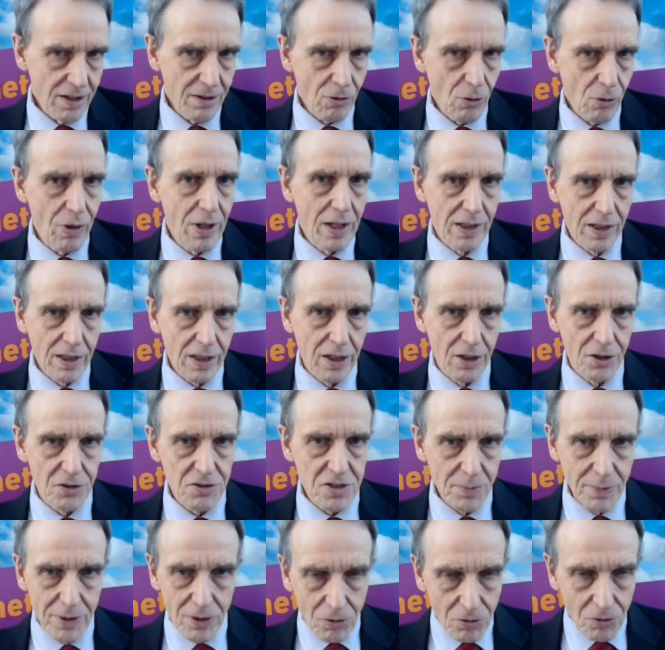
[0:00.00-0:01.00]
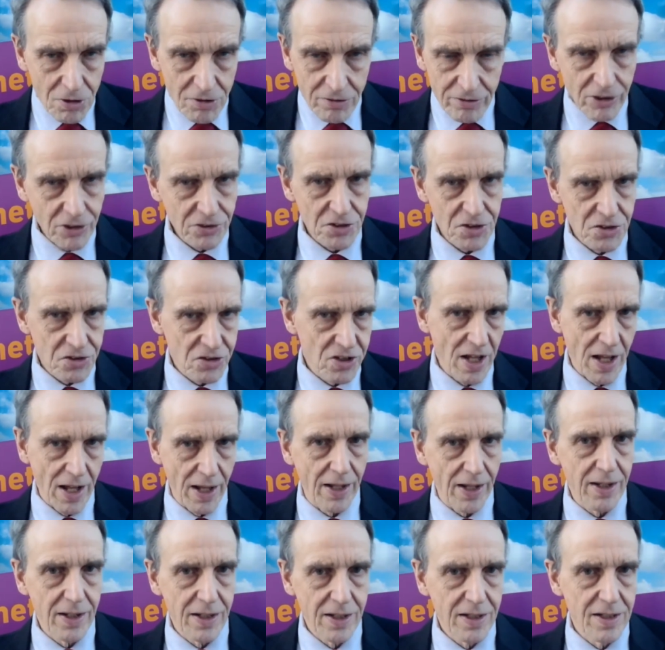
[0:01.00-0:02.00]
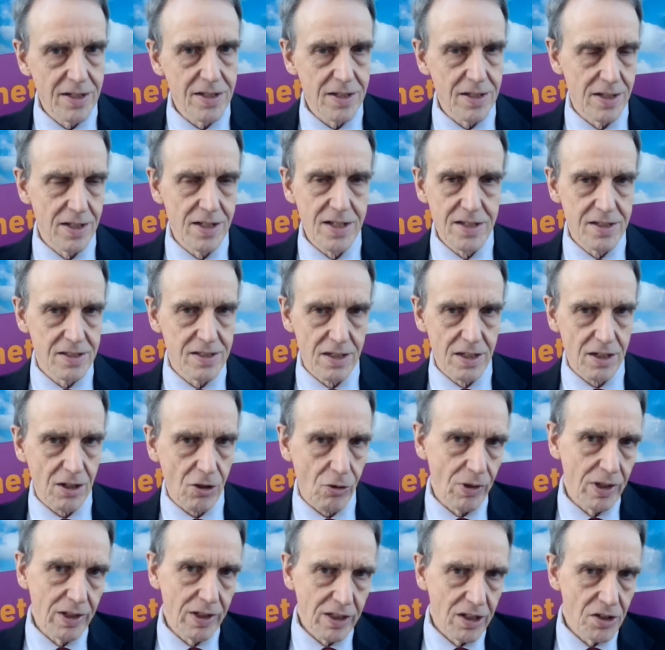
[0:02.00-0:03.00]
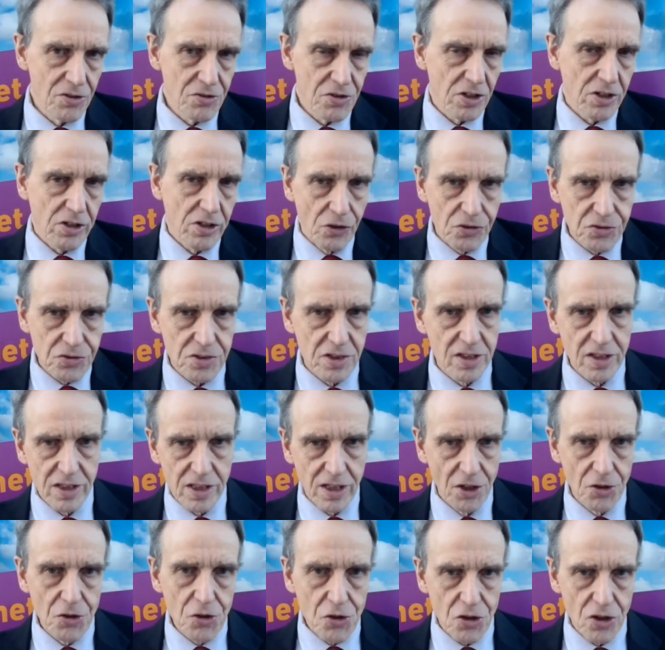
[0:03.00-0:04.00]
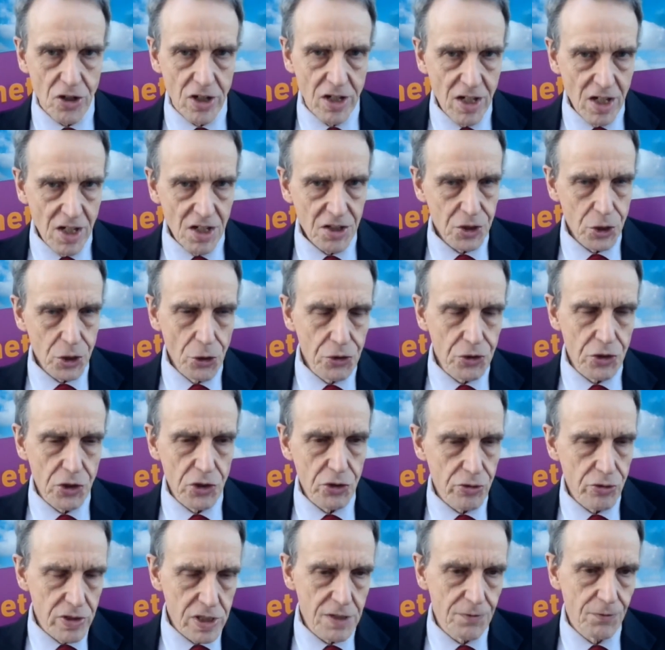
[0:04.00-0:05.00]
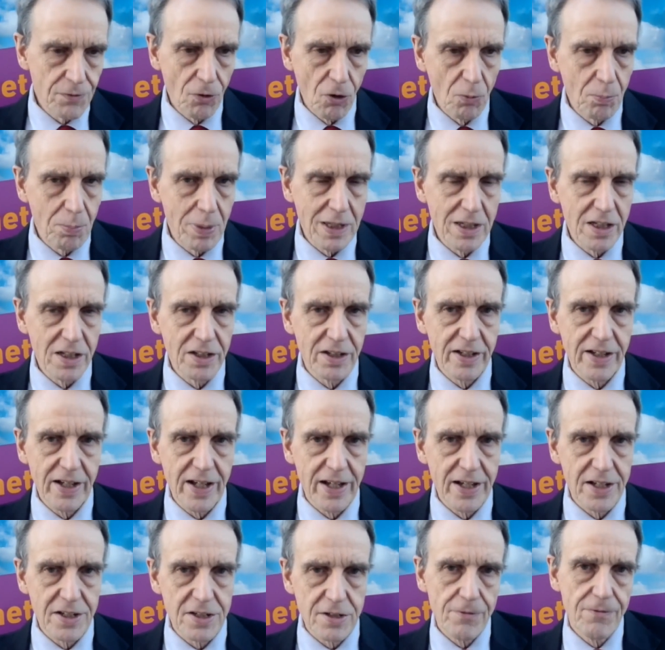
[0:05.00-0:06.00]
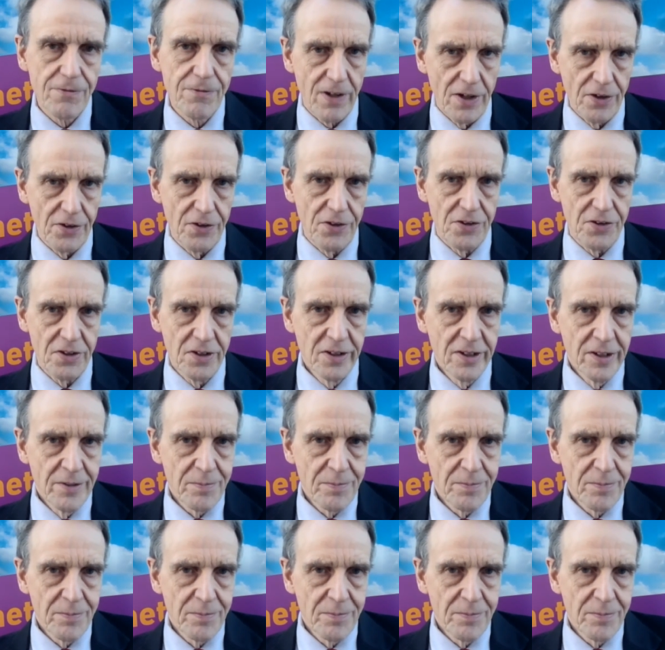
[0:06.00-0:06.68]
Quangos. I mean, all you've got to say is that Quangos are costing the country 224 billion a year to fund.